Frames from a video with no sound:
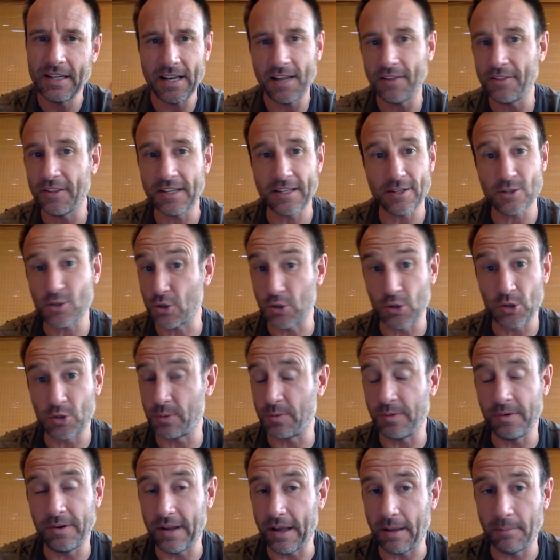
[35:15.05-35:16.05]
I think it's
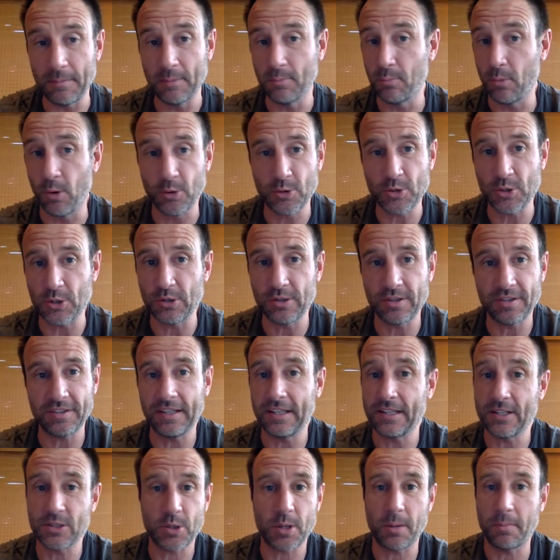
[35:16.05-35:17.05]
just, most of the
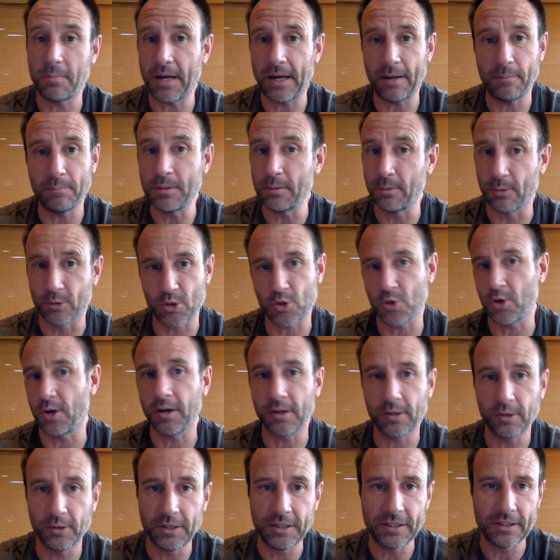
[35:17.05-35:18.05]
things are about people
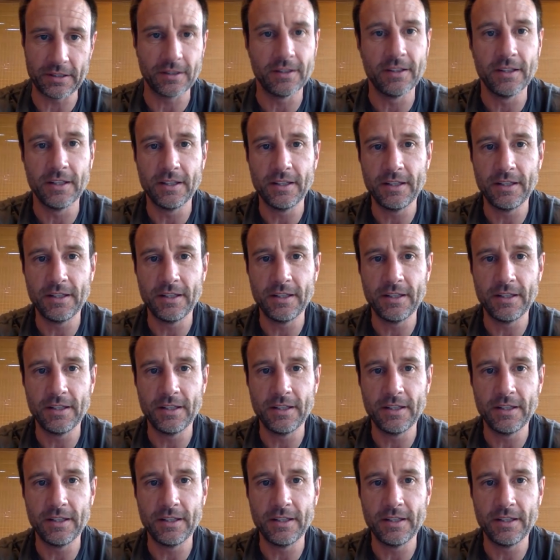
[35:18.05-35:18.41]
struggling